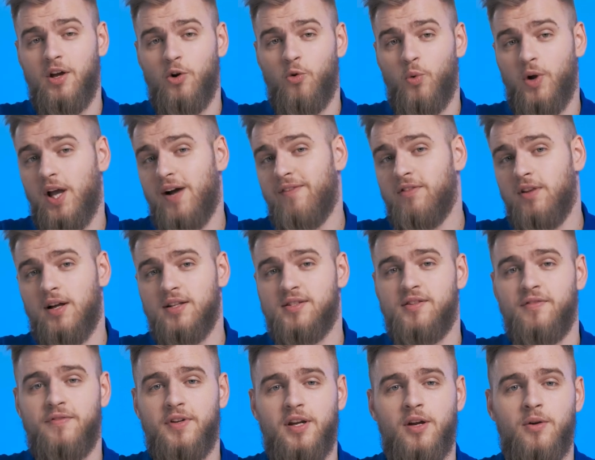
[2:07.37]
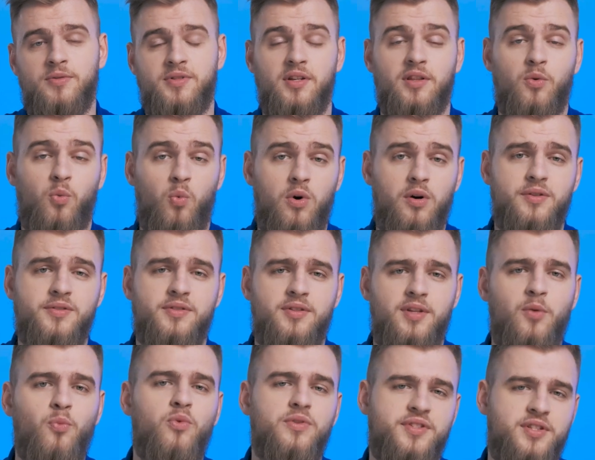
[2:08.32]
We have lots of videos in the works
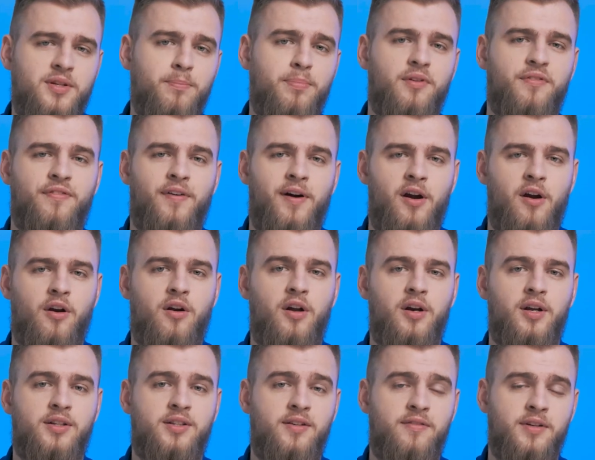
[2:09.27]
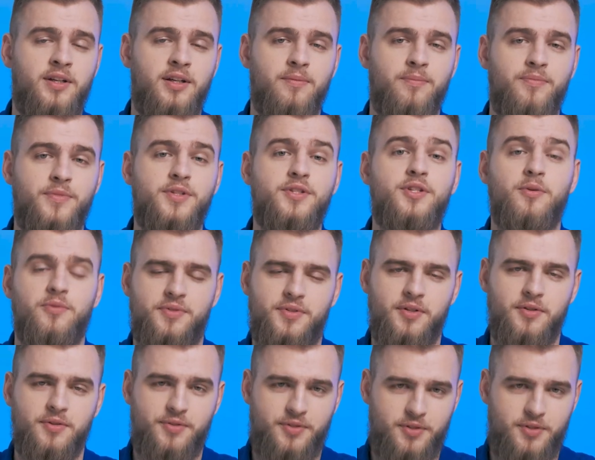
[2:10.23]
that will simplify our connectivity, so see you